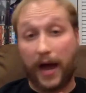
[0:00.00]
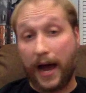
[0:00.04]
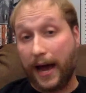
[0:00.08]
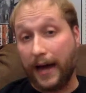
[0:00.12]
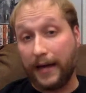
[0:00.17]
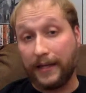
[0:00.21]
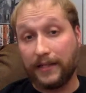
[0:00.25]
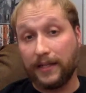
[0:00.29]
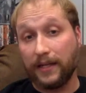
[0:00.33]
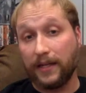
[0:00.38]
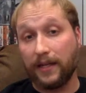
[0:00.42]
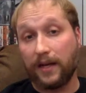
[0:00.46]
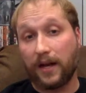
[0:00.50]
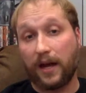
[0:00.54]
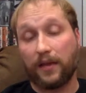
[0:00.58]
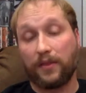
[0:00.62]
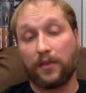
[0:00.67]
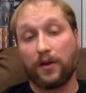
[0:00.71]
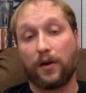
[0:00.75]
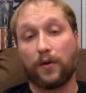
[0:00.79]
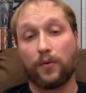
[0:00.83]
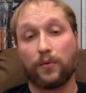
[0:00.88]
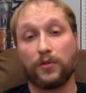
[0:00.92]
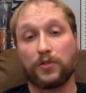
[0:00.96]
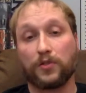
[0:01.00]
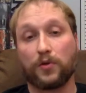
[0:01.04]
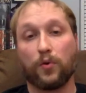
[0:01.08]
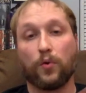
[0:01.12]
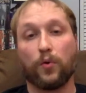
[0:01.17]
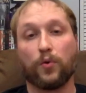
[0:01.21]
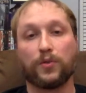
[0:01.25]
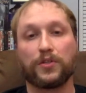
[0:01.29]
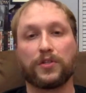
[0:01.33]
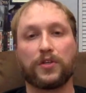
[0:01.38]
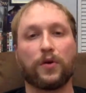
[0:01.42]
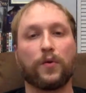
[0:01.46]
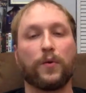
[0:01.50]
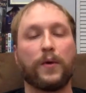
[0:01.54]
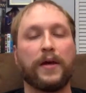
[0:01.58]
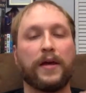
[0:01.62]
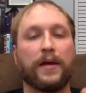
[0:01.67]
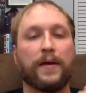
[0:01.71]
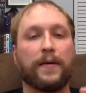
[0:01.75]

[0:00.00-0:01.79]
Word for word: I did. I thought it was cool. So